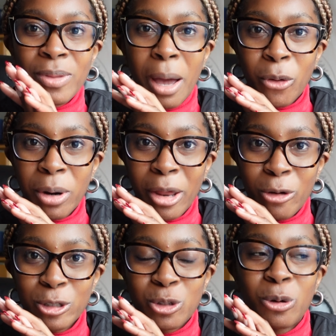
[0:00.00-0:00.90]
I'm going to
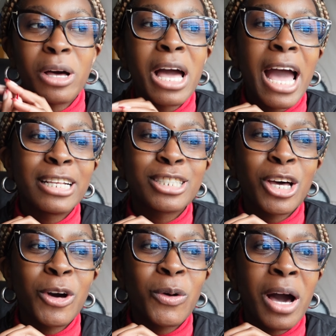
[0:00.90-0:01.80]
medical school. And
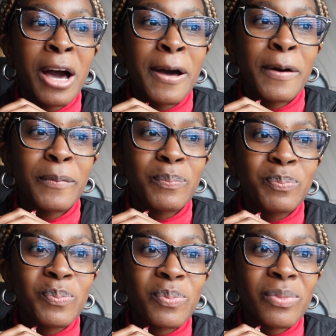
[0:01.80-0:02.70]
so um,
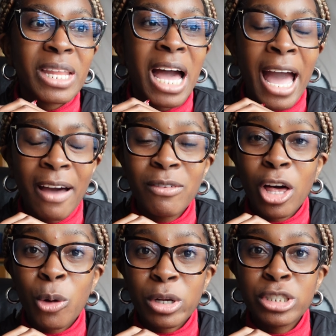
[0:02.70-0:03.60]
I have a
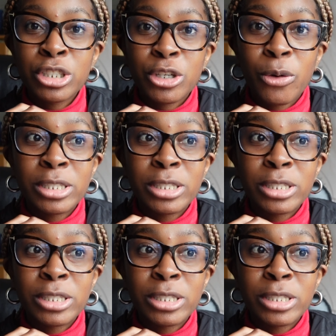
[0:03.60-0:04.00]
lot of work to do.